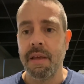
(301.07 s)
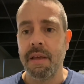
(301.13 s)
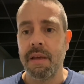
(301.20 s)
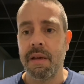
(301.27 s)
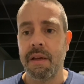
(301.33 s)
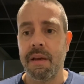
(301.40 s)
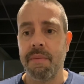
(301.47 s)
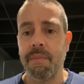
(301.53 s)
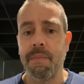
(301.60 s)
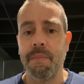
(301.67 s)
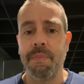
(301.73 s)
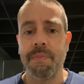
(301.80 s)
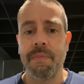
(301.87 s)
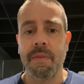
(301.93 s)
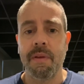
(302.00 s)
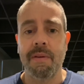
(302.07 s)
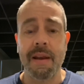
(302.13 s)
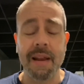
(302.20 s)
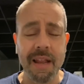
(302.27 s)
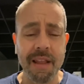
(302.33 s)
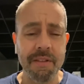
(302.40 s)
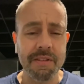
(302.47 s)

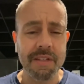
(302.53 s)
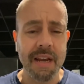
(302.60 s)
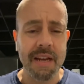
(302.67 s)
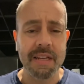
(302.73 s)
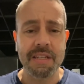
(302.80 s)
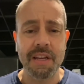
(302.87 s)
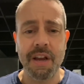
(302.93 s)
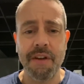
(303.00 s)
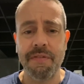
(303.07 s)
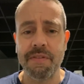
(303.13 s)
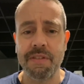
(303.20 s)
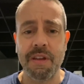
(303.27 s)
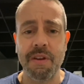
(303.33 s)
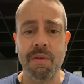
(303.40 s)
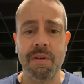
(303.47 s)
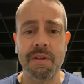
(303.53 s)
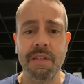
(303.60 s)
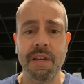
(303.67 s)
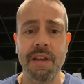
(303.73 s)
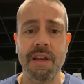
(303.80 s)
Grand Island, kind of tough, as anyone will tell you.